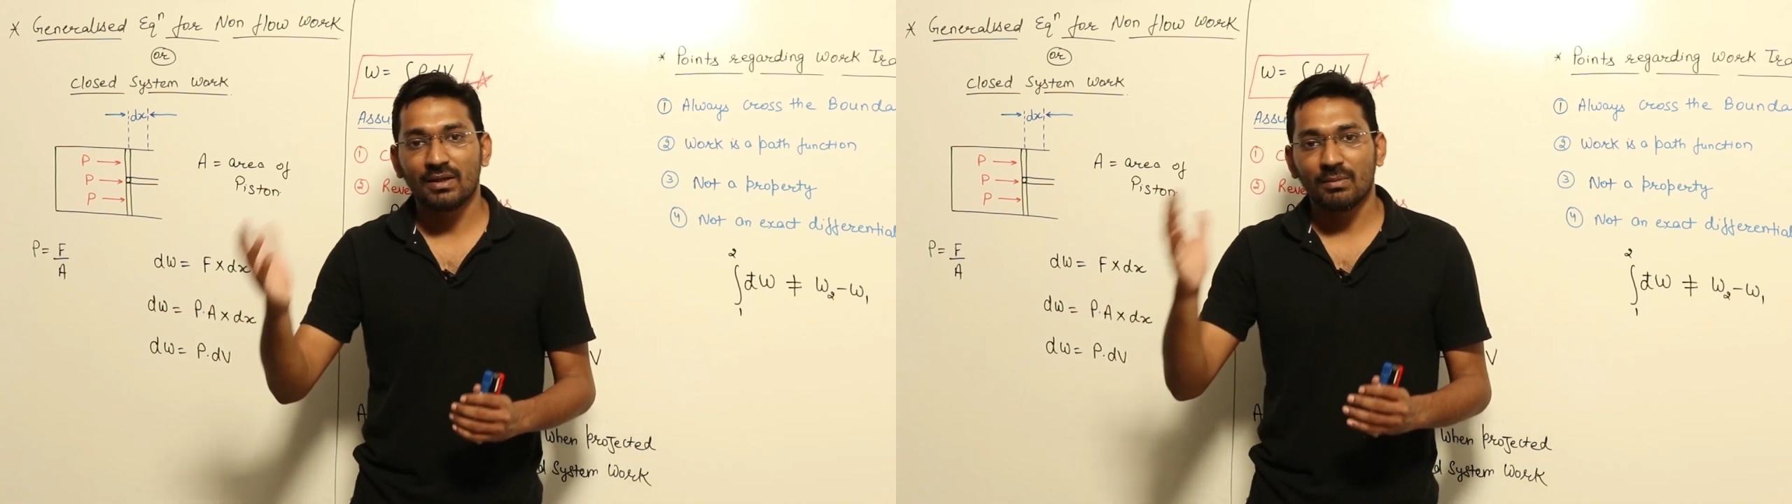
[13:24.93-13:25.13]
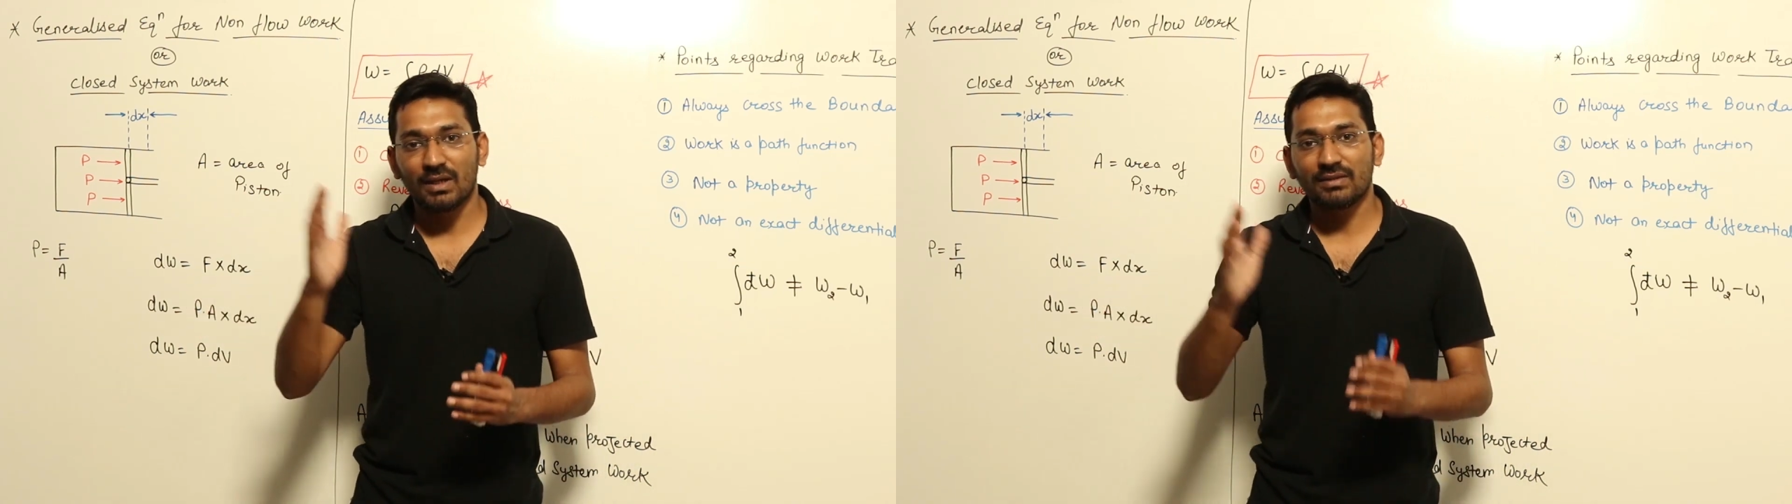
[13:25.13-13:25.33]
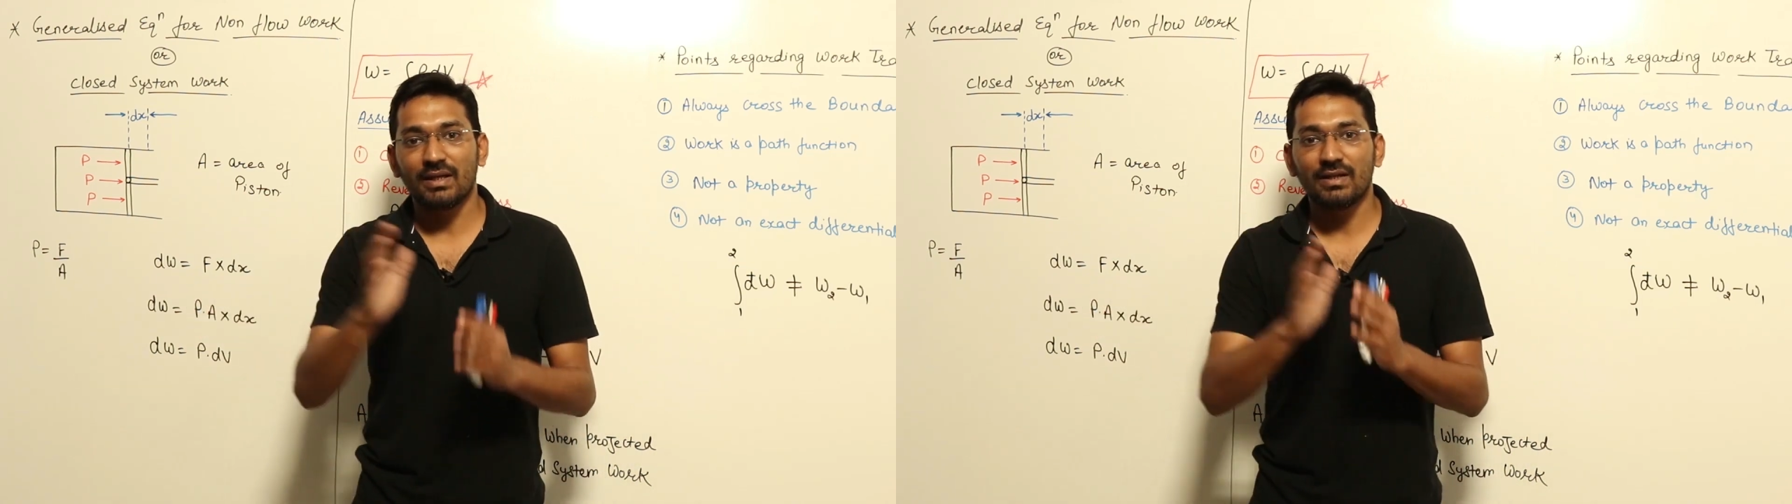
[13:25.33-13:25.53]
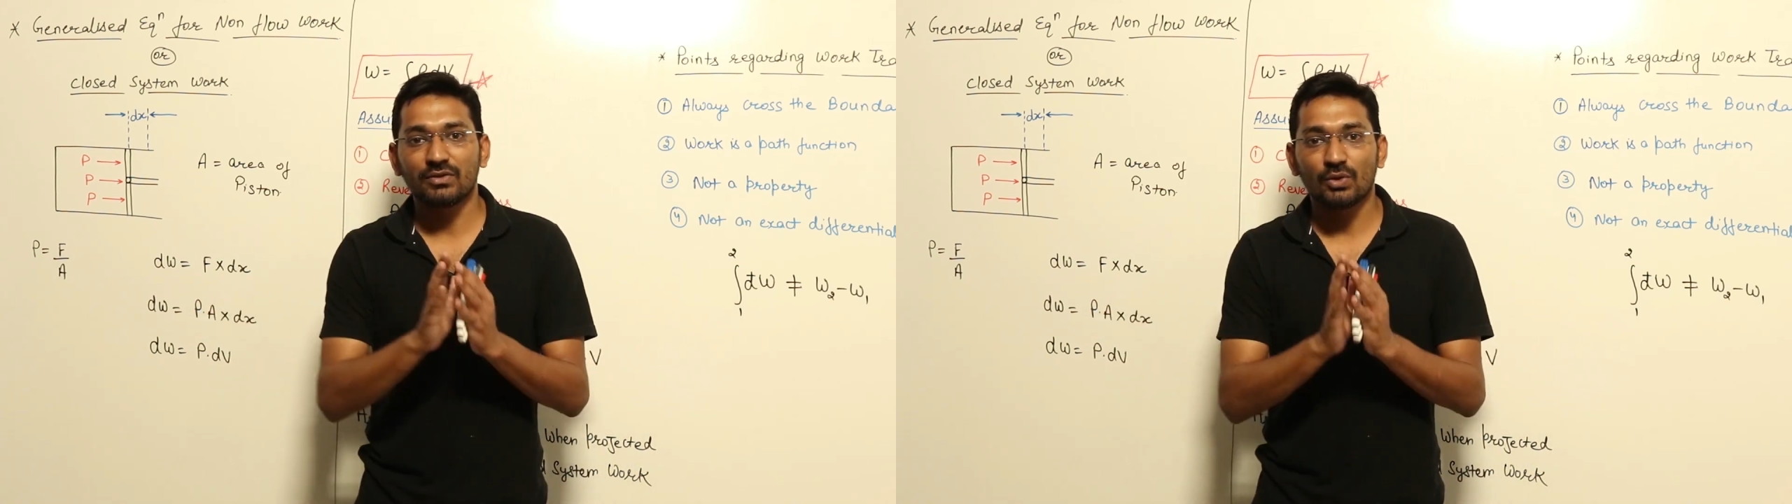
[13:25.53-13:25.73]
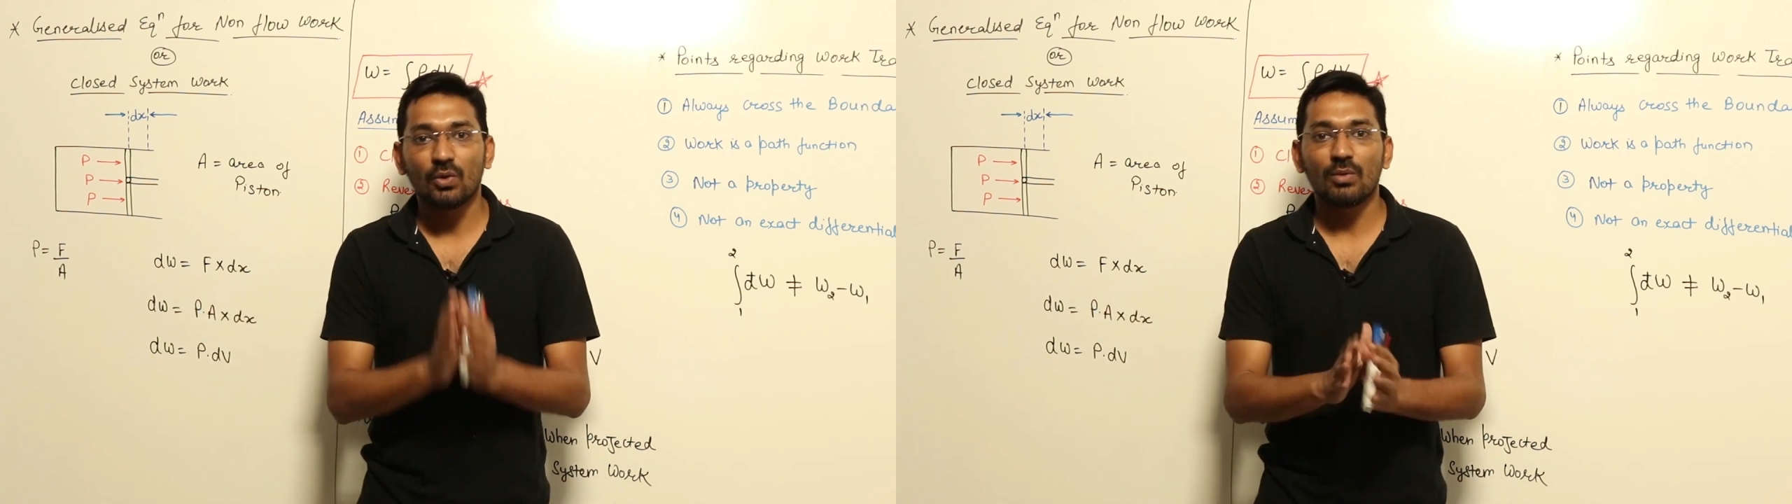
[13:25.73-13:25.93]
but there is
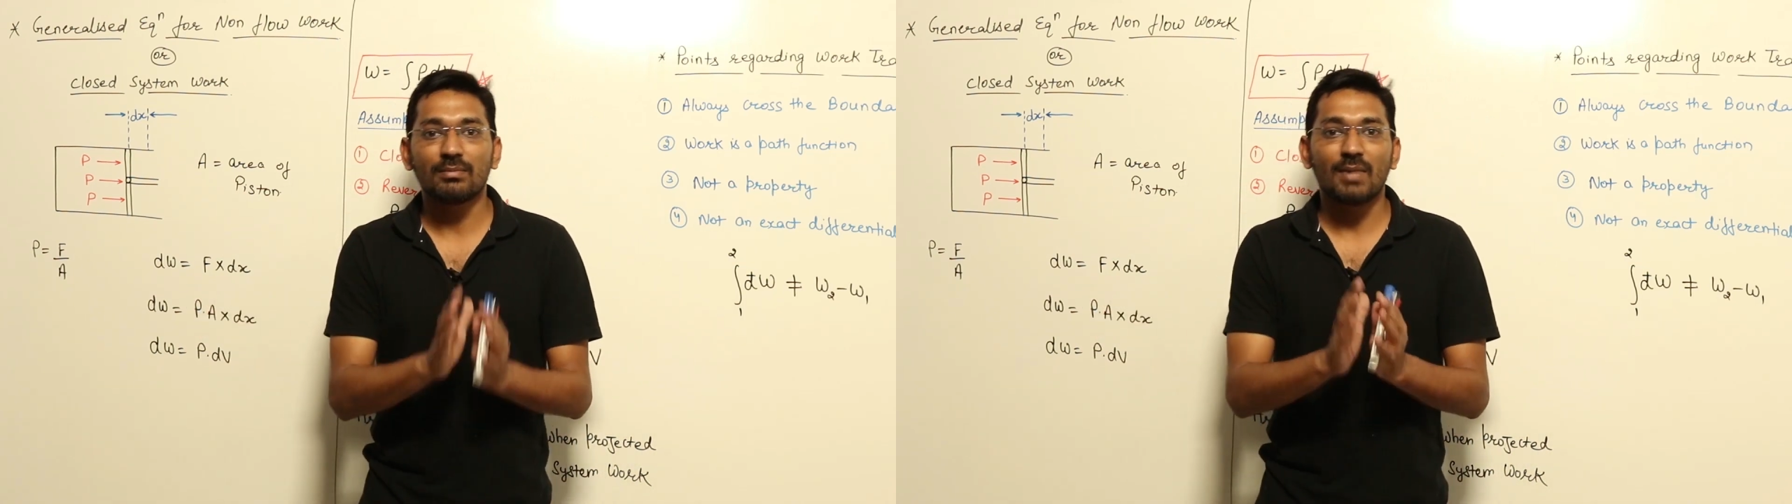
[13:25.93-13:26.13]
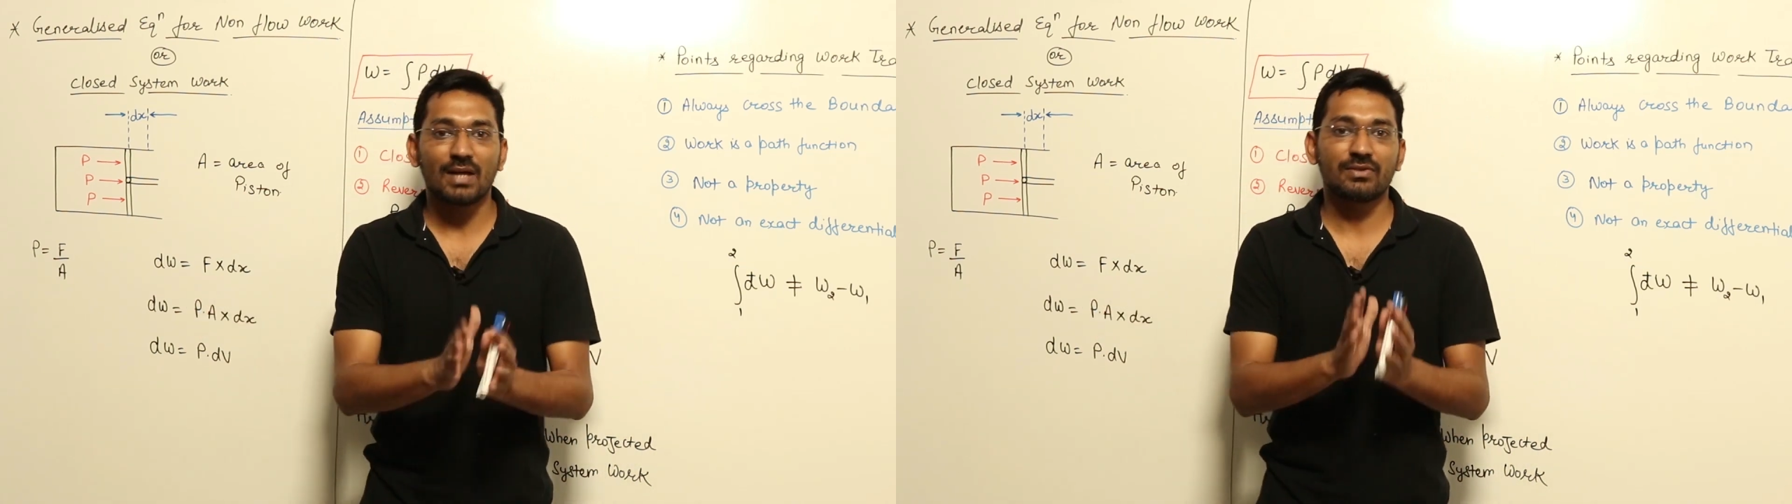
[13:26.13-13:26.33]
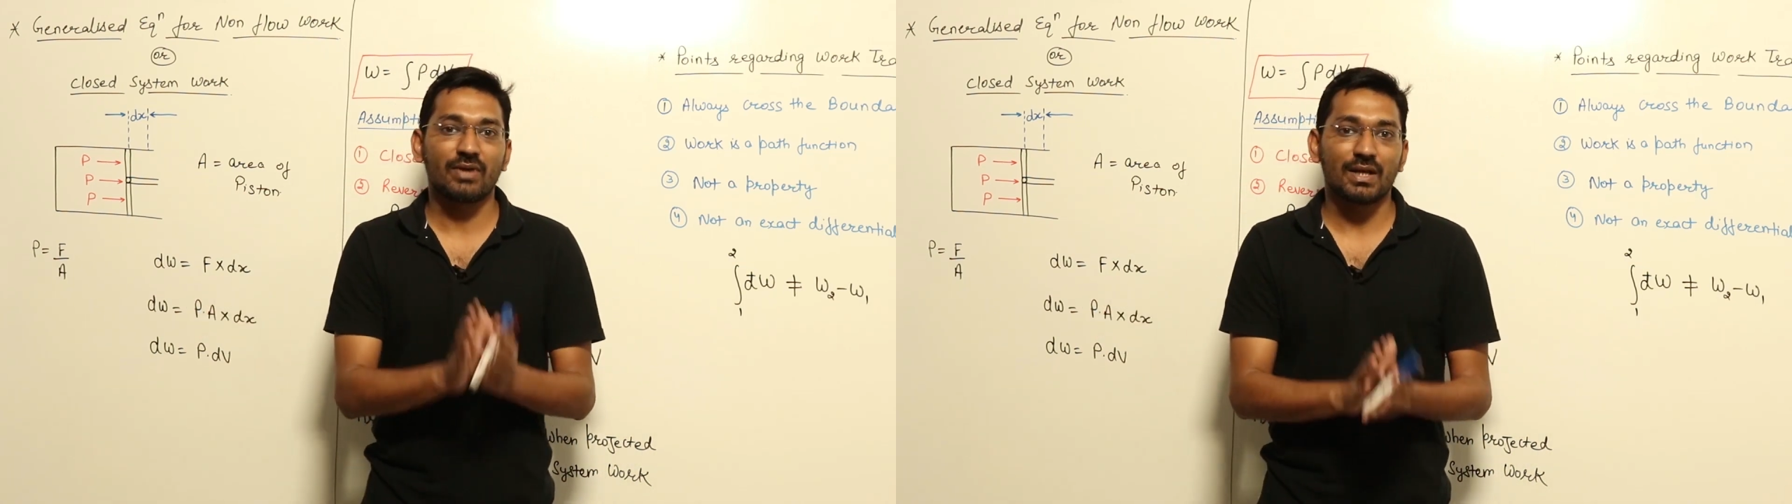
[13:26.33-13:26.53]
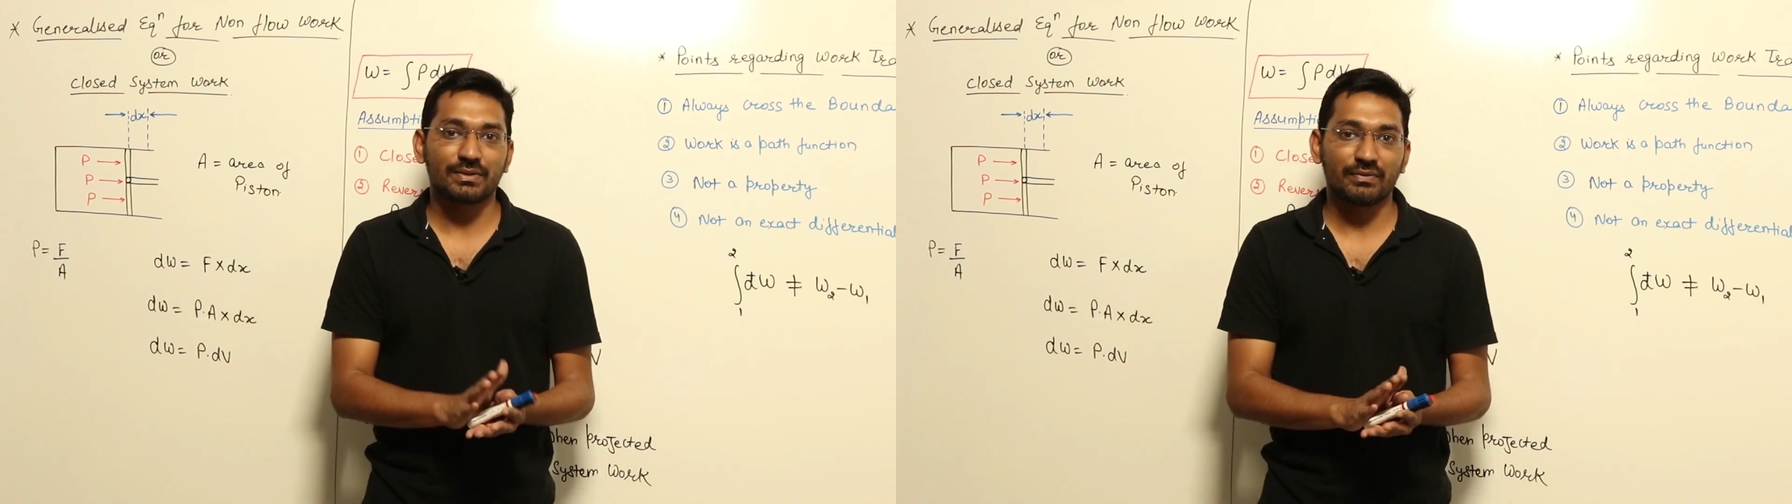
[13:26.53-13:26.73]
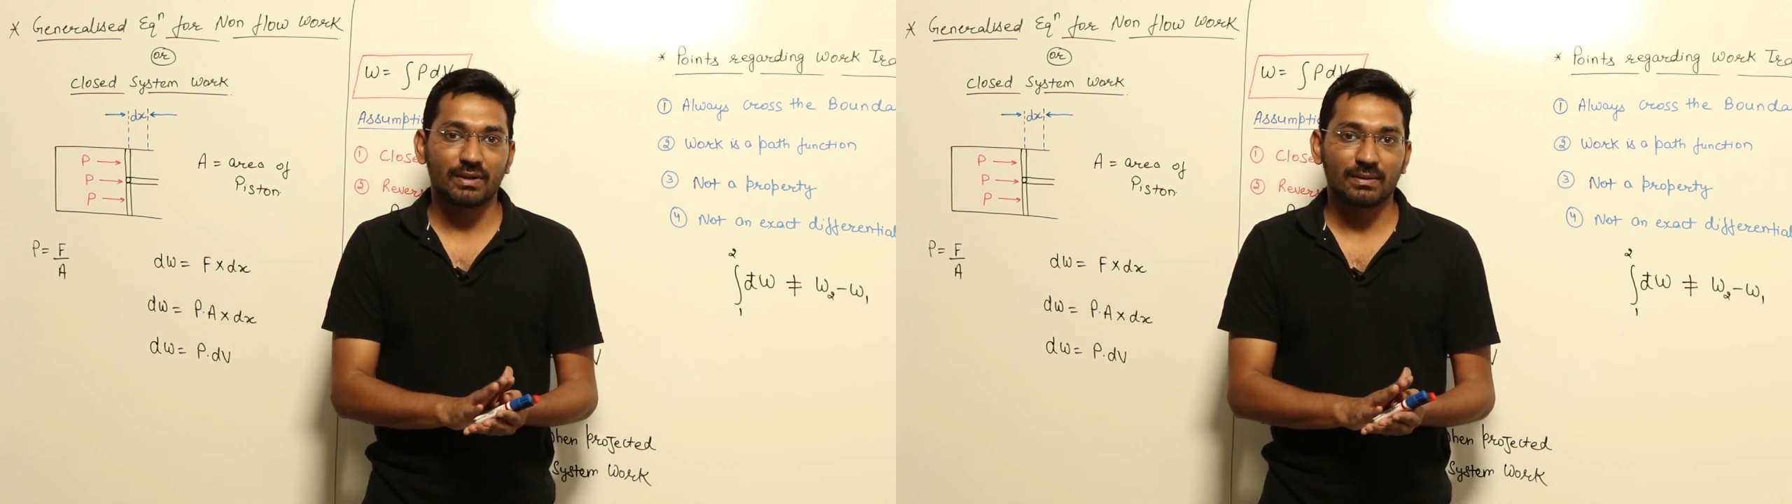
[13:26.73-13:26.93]
no mass
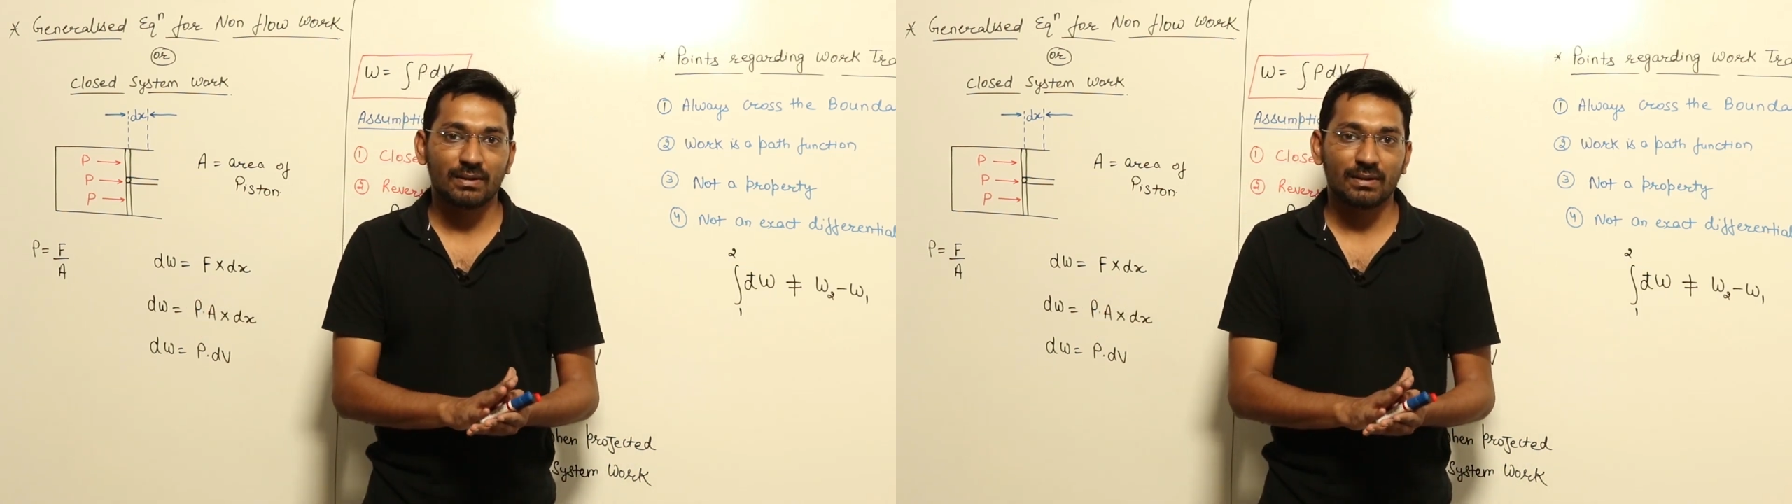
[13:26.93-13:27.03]
transfer.